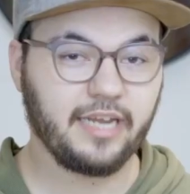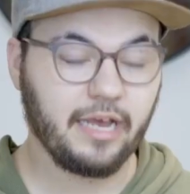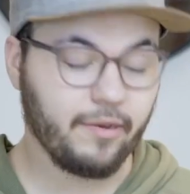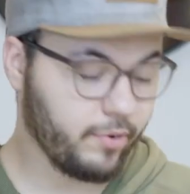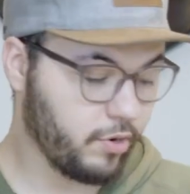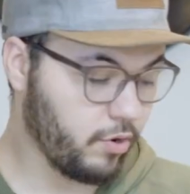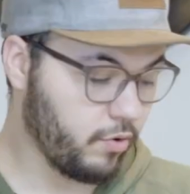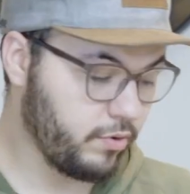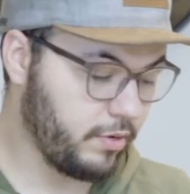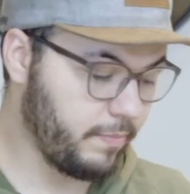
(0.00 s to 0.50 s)
Now
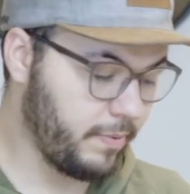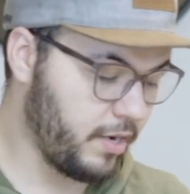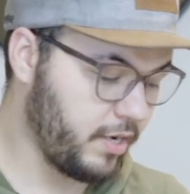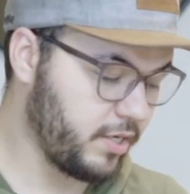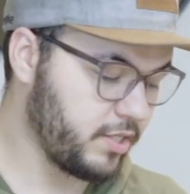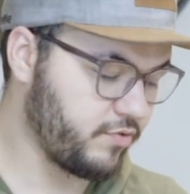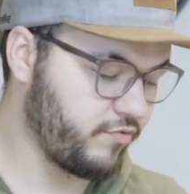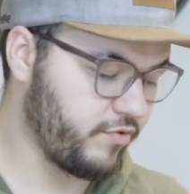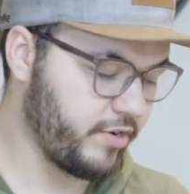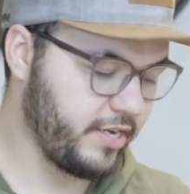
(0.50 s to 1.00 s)
we've got all the
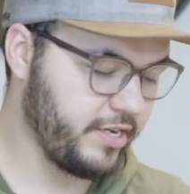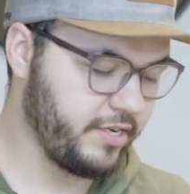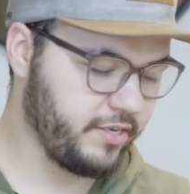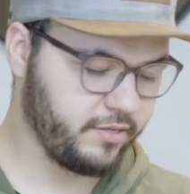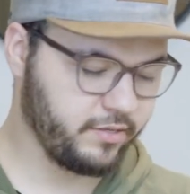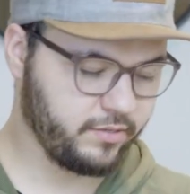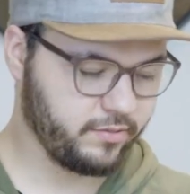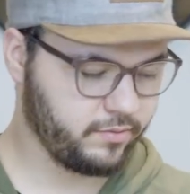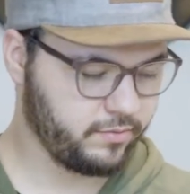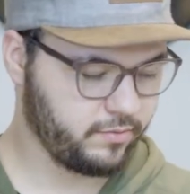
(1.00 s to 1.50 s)
parts ready.
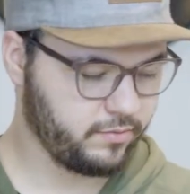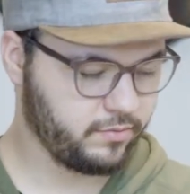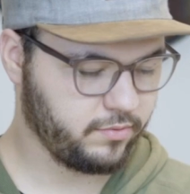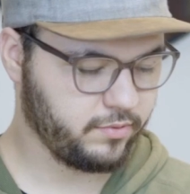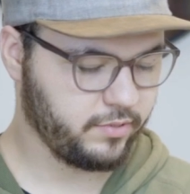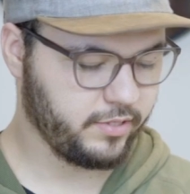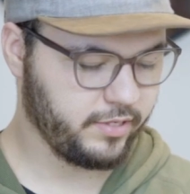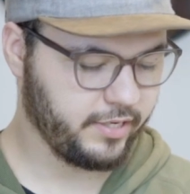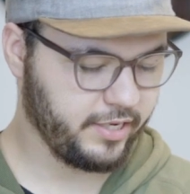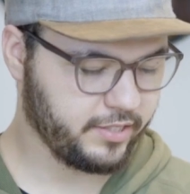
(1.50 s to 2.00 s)

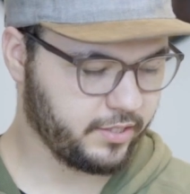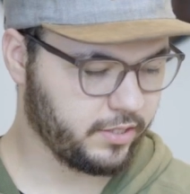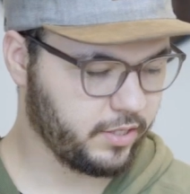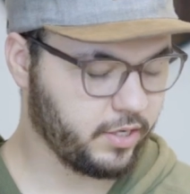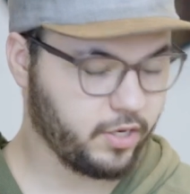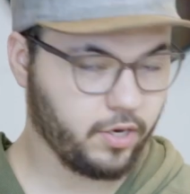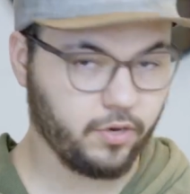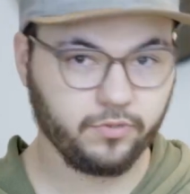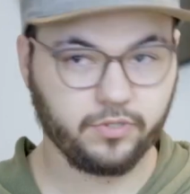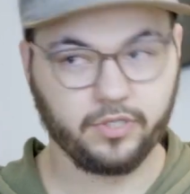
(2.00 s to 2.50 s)
Let's
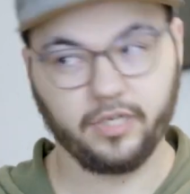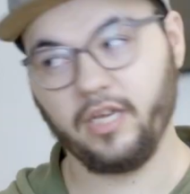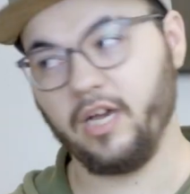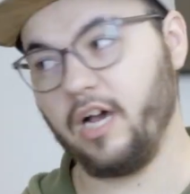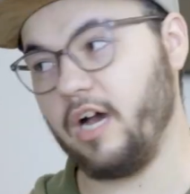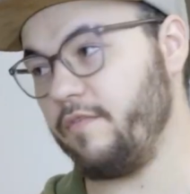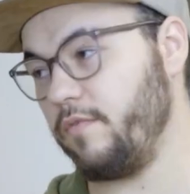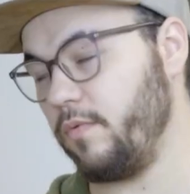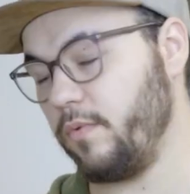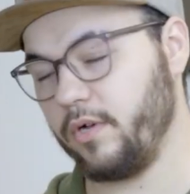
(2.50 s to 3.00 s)
go to the
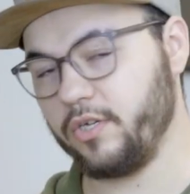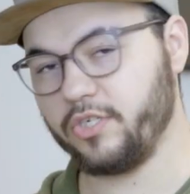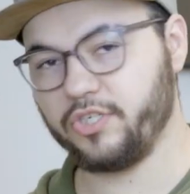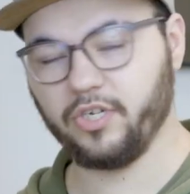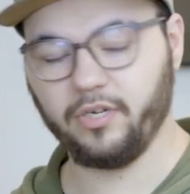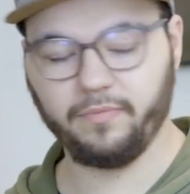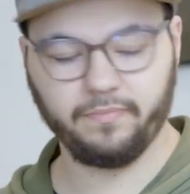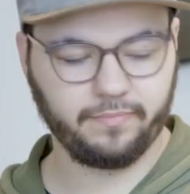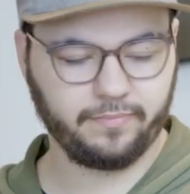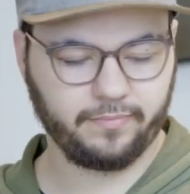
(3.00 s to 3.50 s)
other
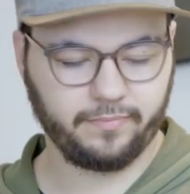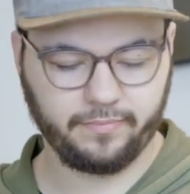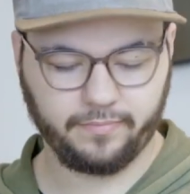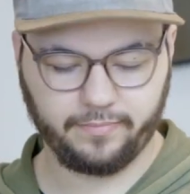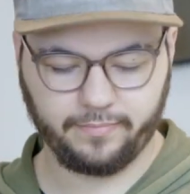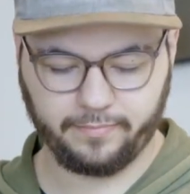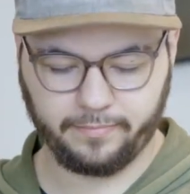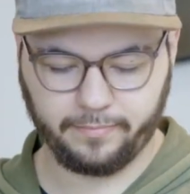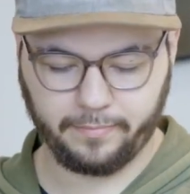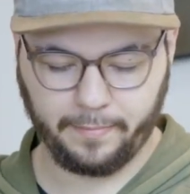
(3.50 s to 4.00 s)
workshop
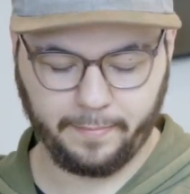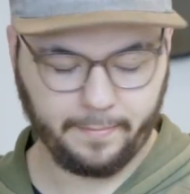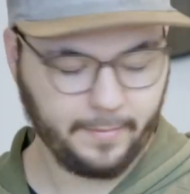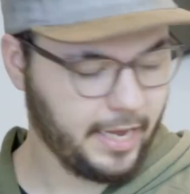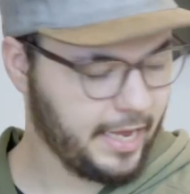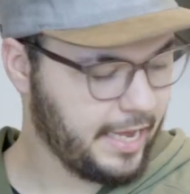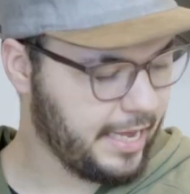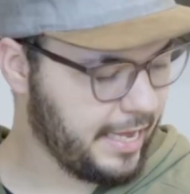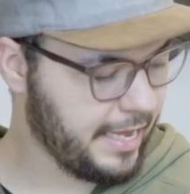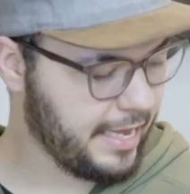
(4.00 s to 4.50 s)

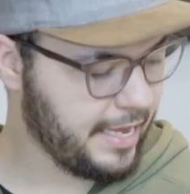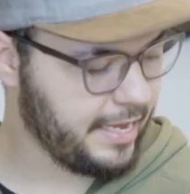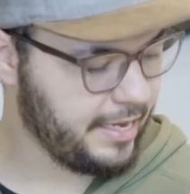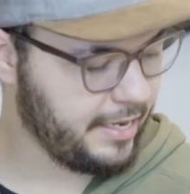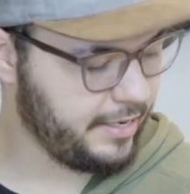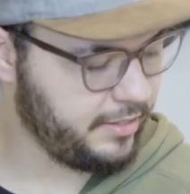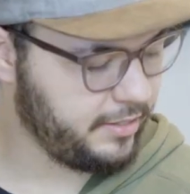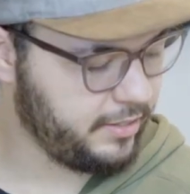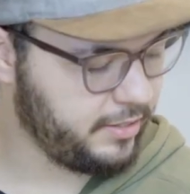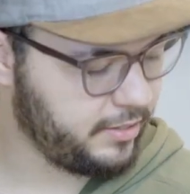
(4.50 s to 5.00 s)

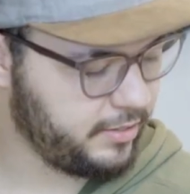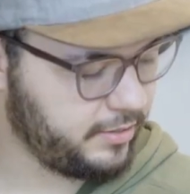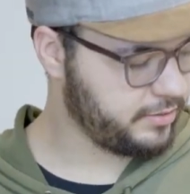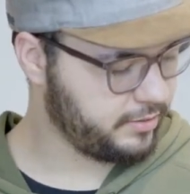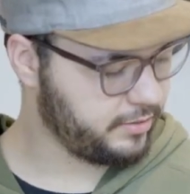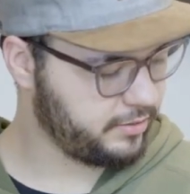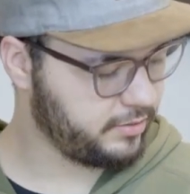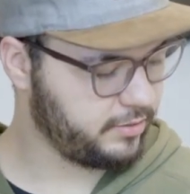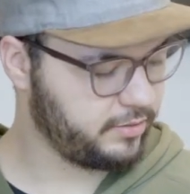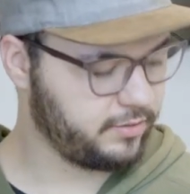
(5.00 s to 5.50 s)
and
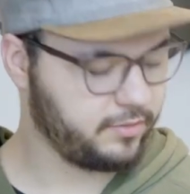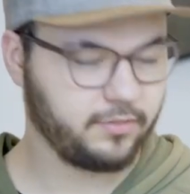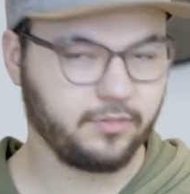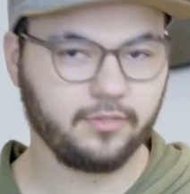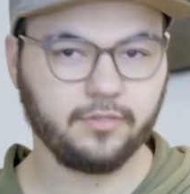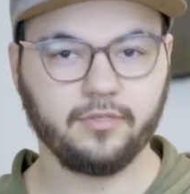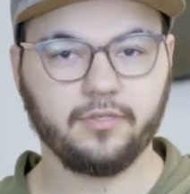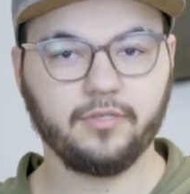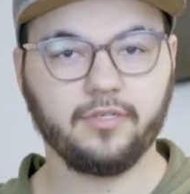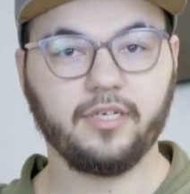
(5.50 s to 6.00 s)

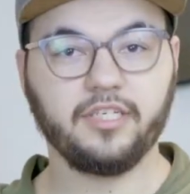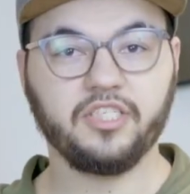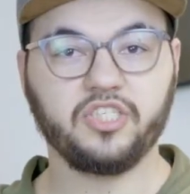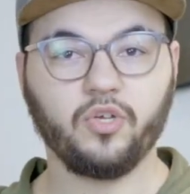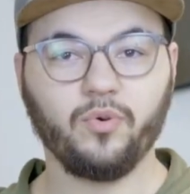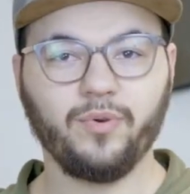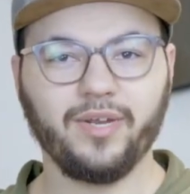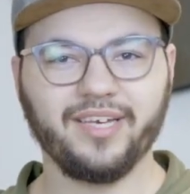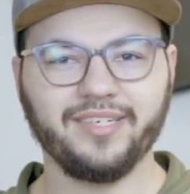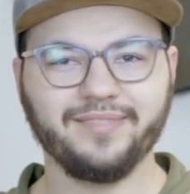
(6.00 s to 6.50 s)

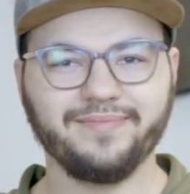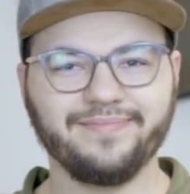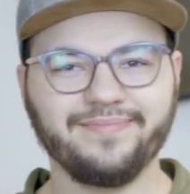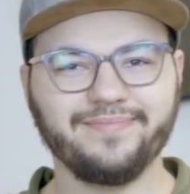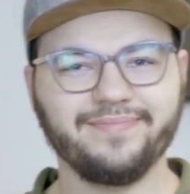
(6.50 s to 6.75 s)
install it.